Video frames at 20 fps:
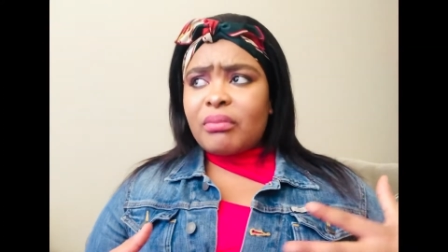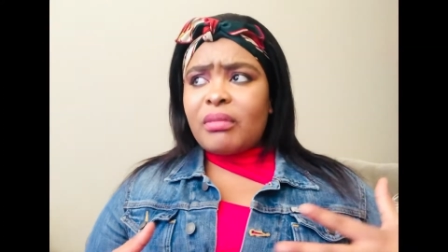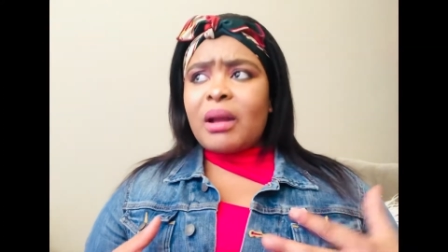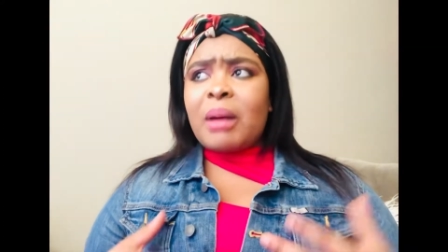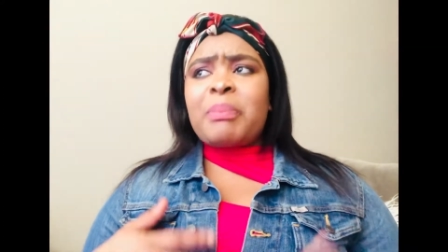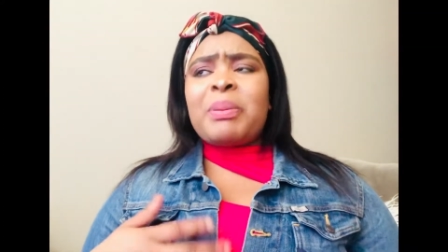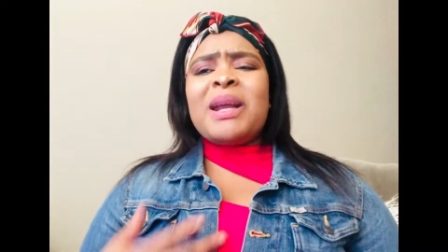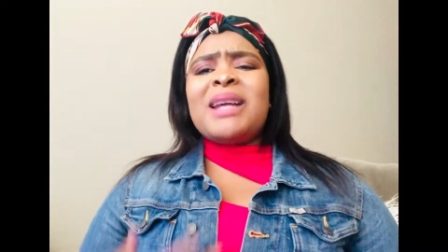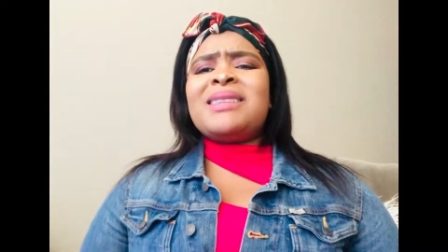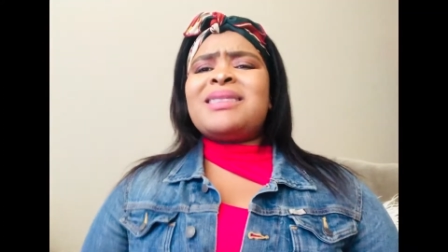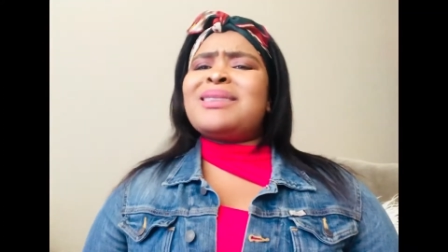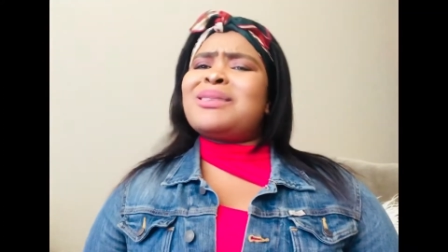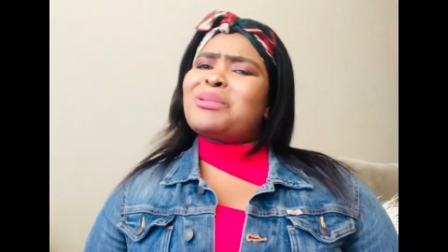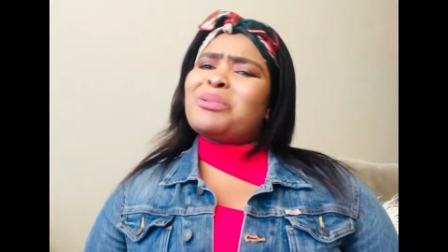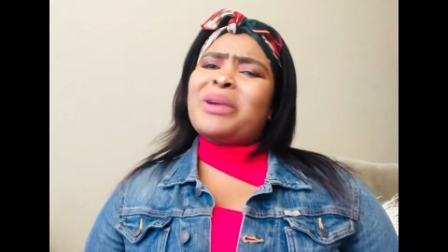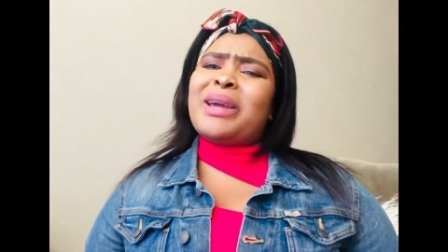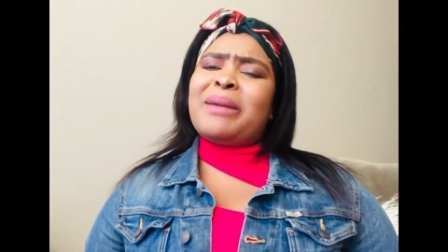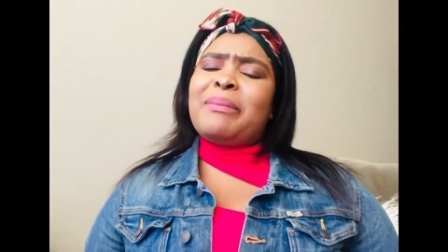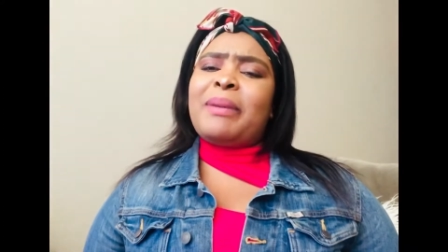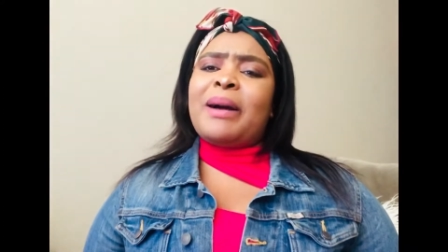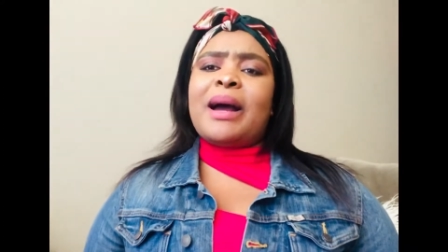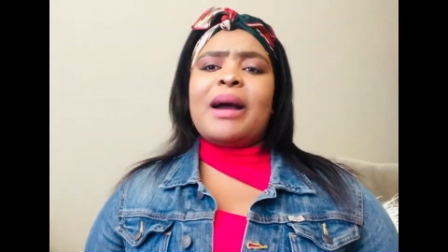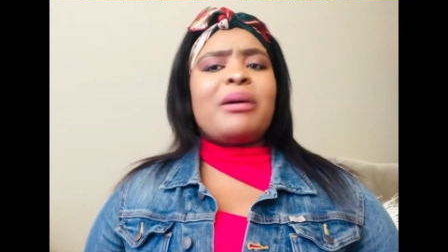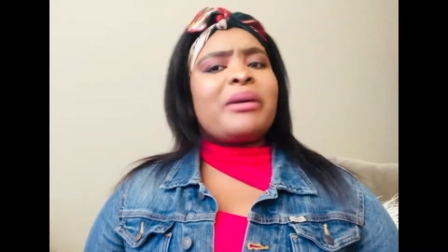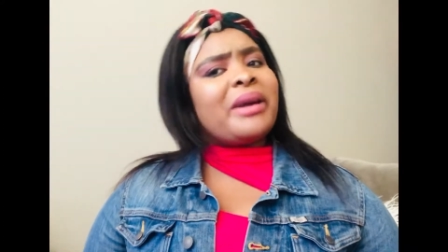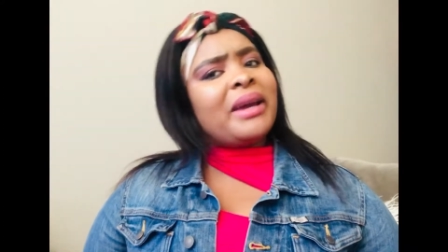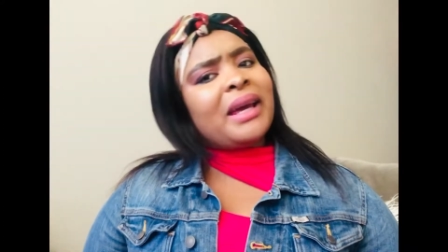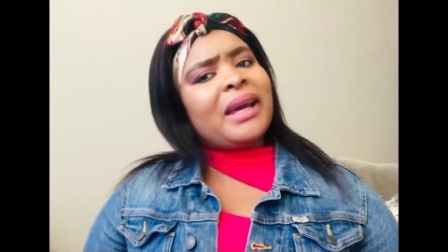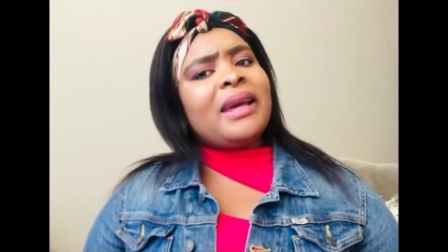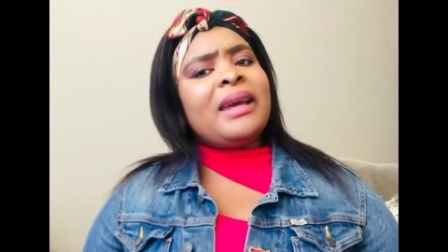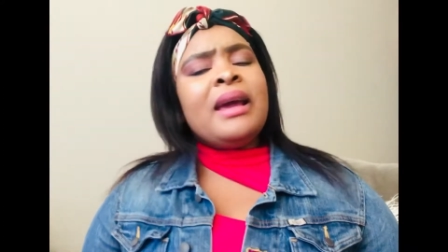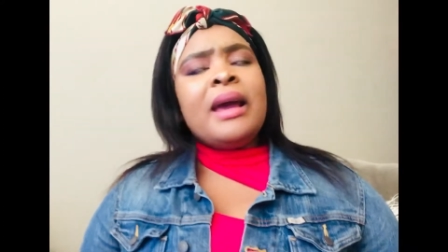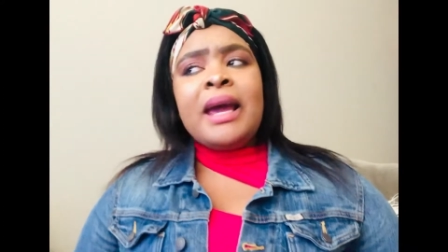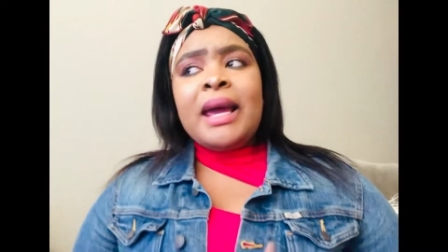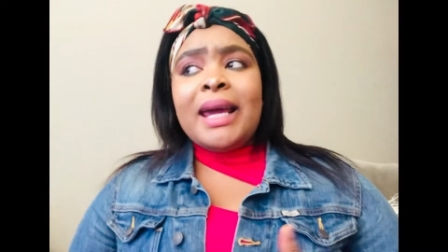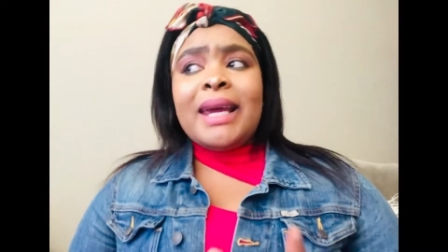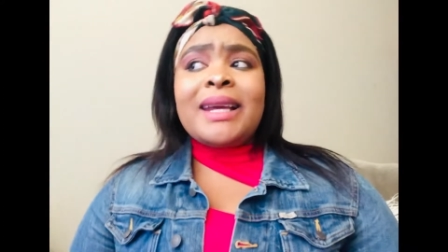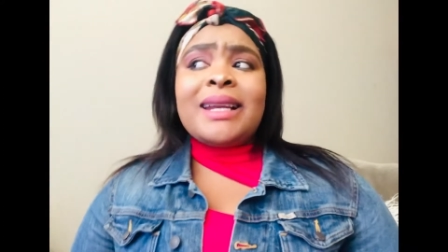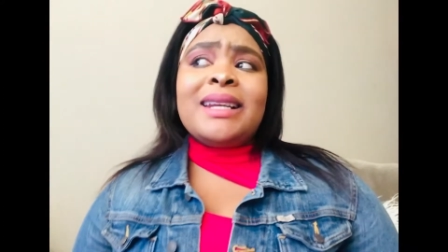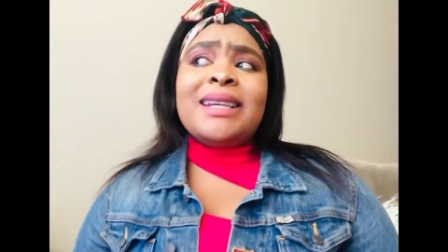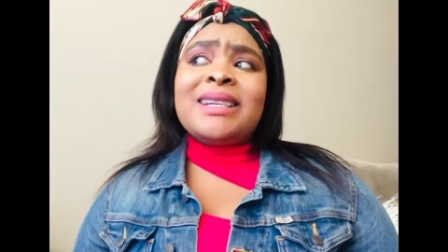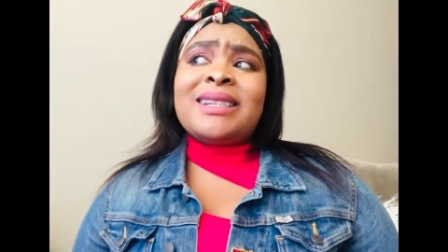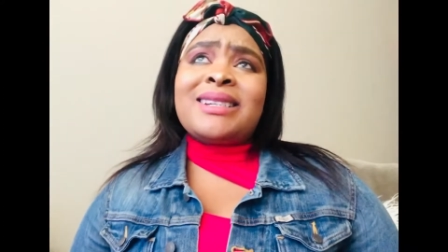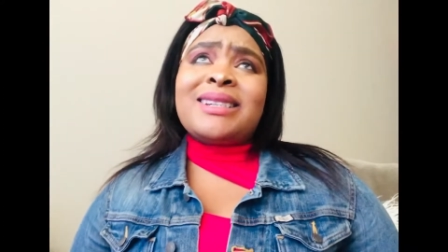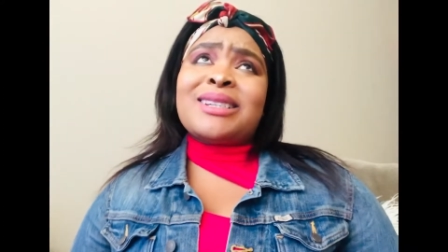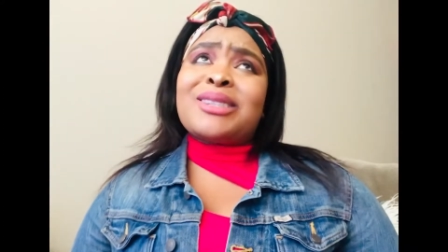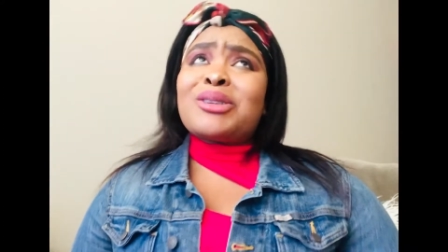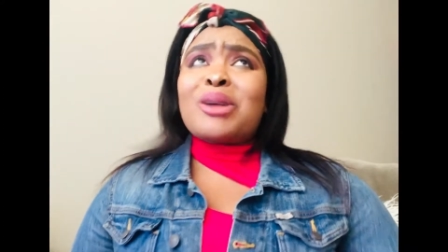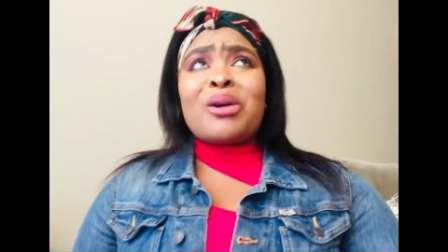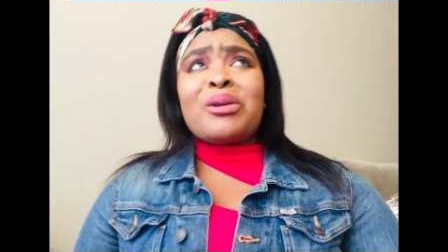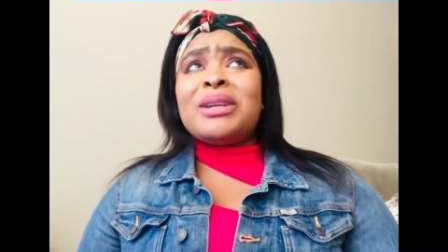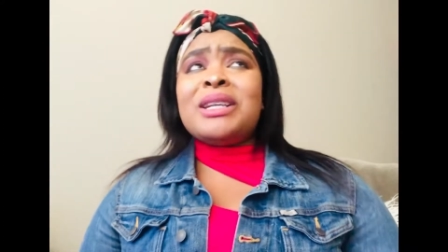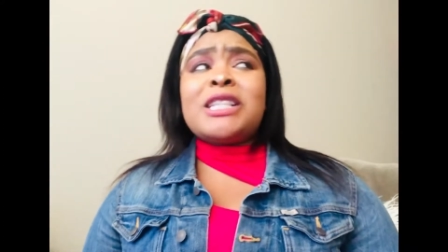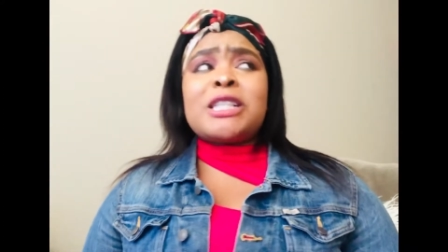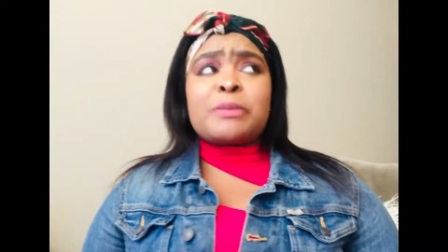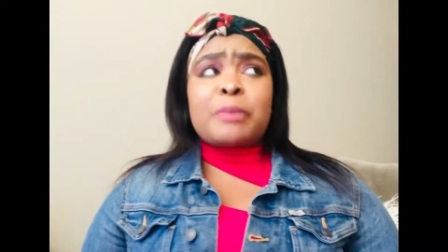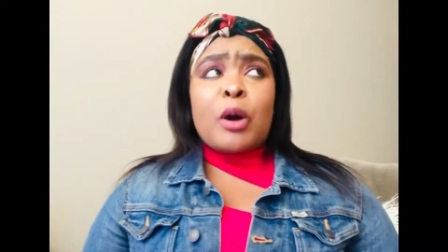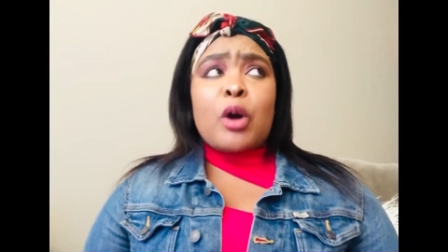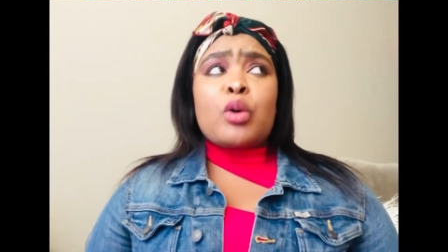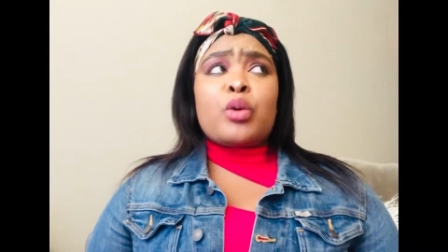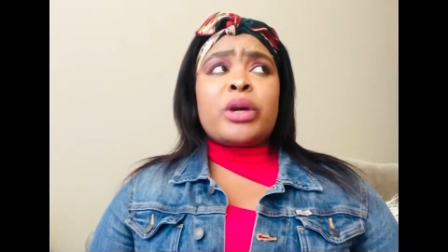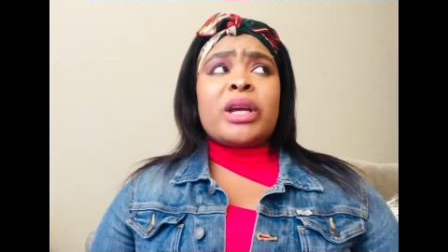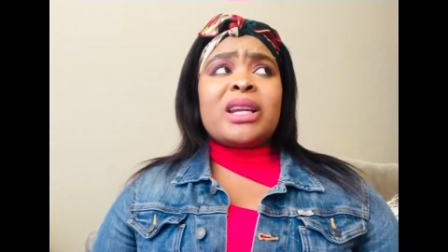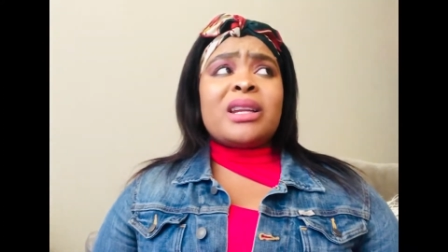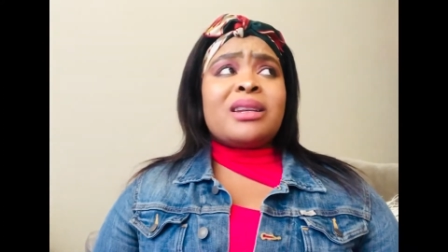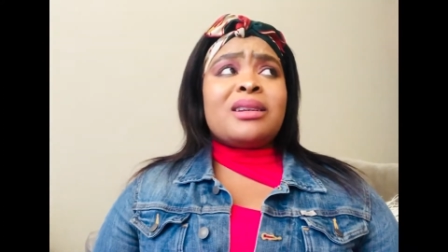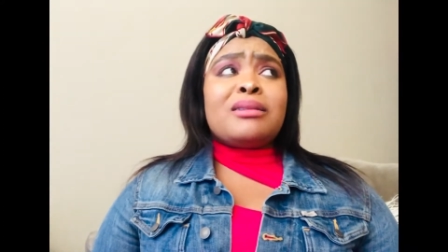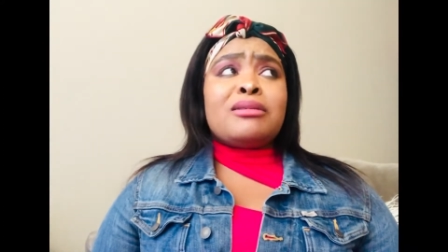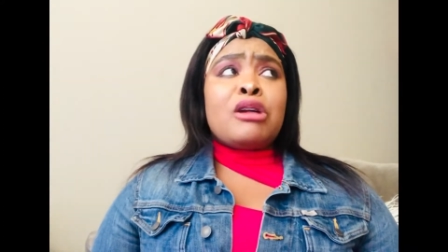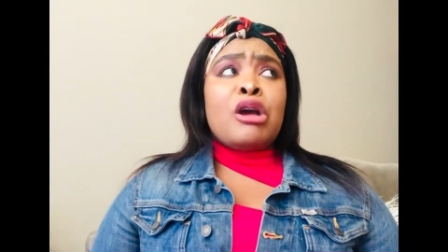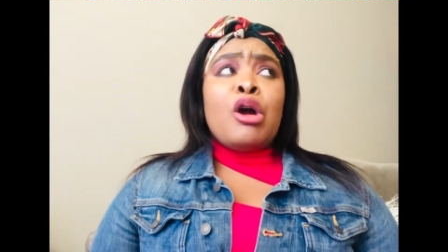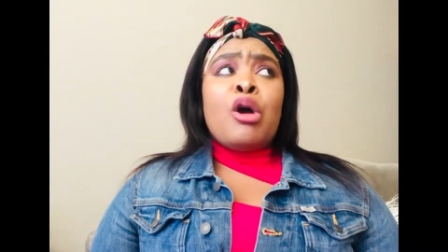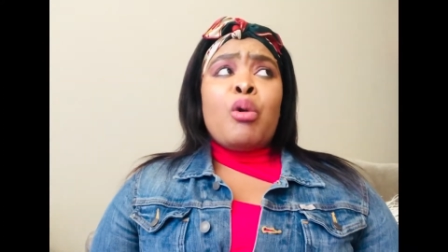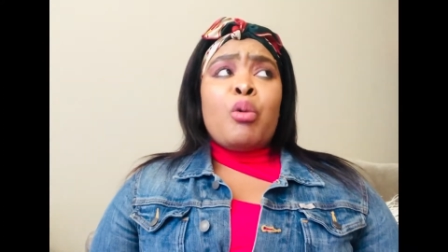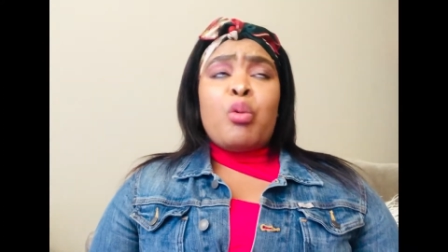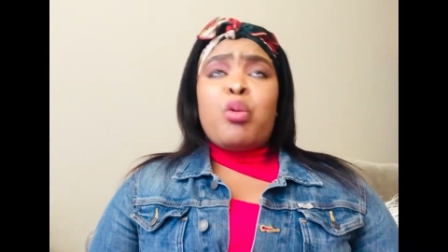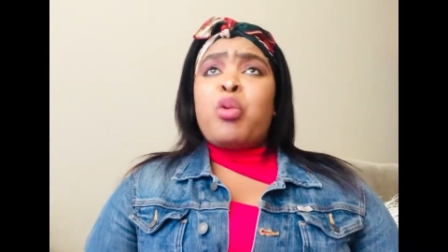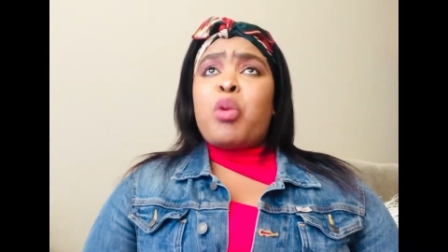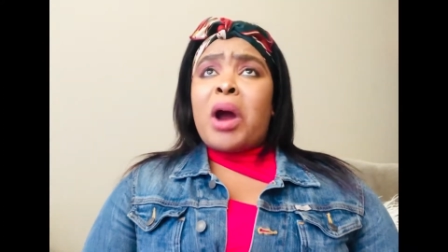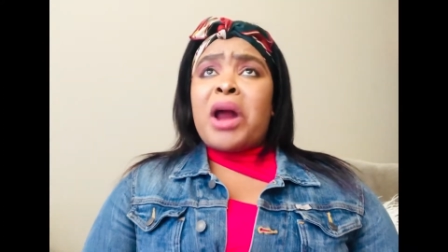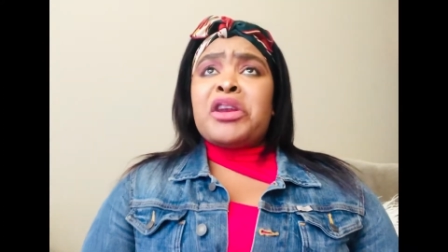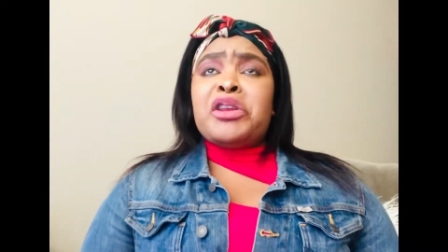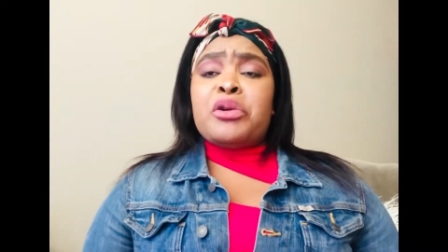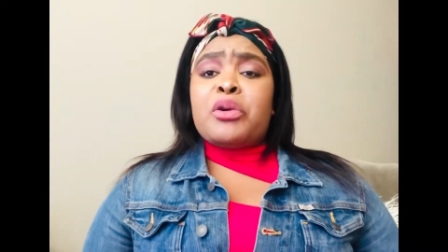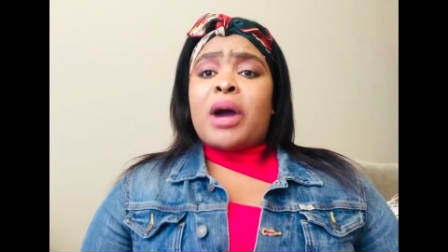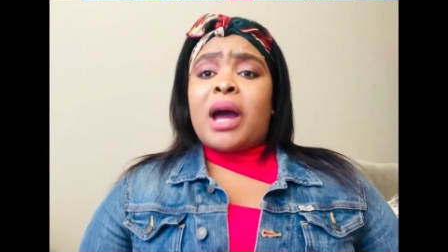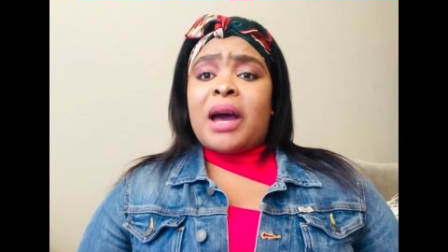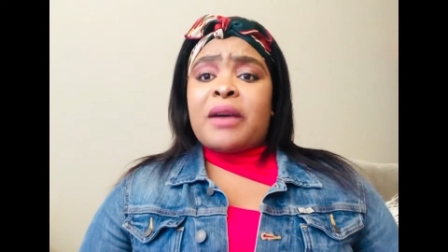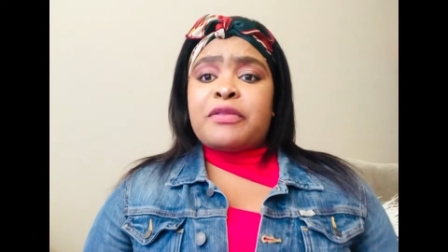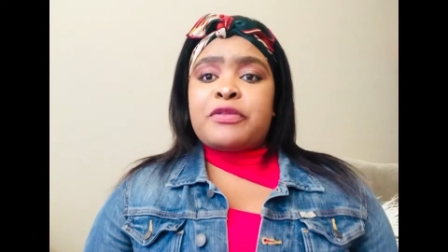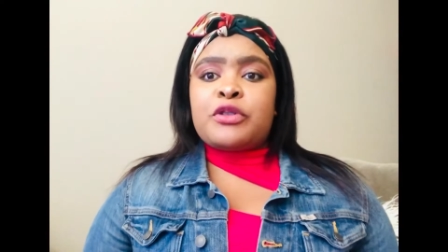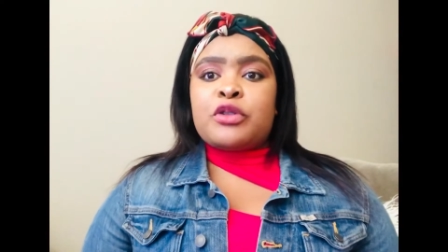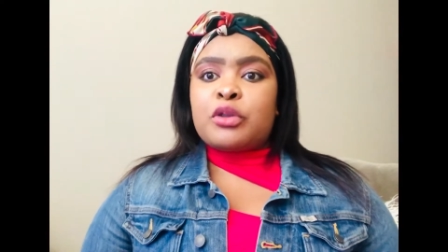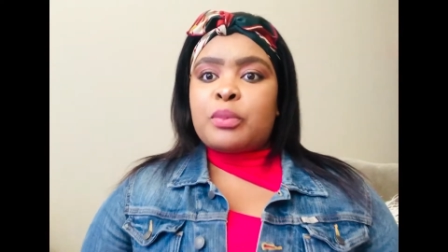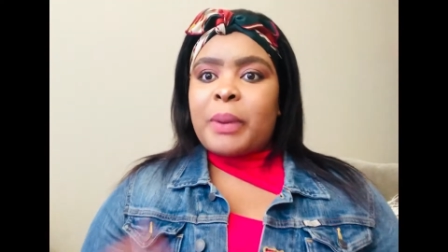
places whereby, okay, English is only spoken when you have to,